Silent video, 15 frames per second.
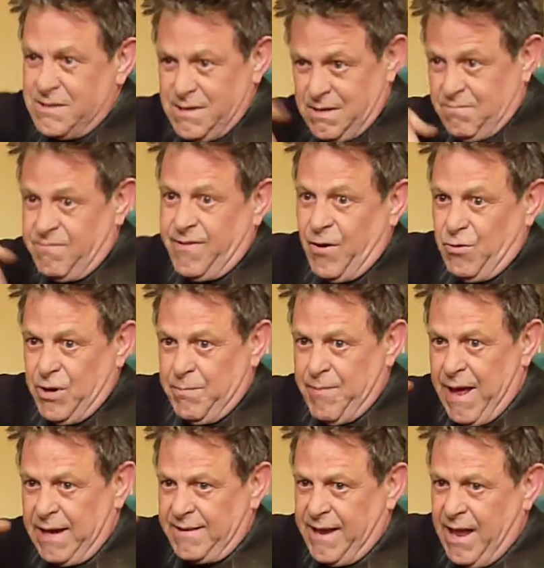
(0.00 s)
and fold it
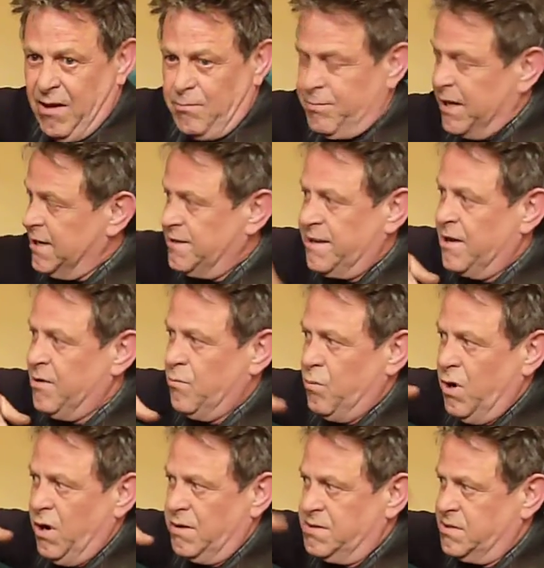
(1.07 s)
back down, but it didn't
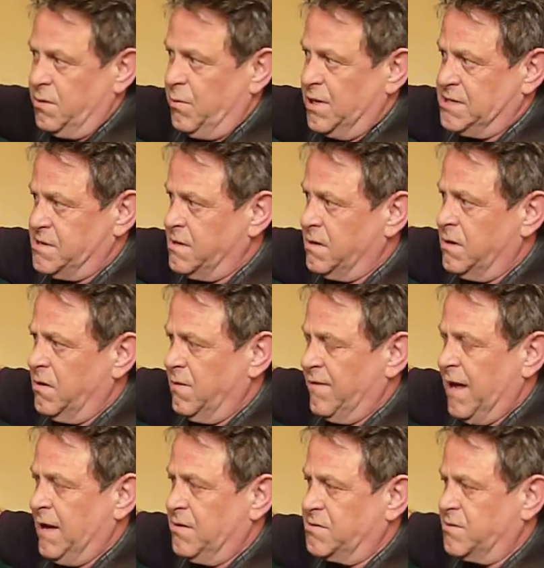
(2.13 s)
work, so I wasted a lot of
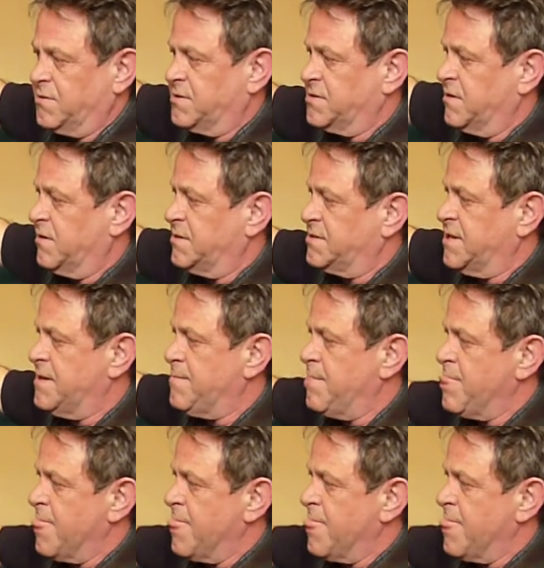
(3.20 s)
hours on the sides there.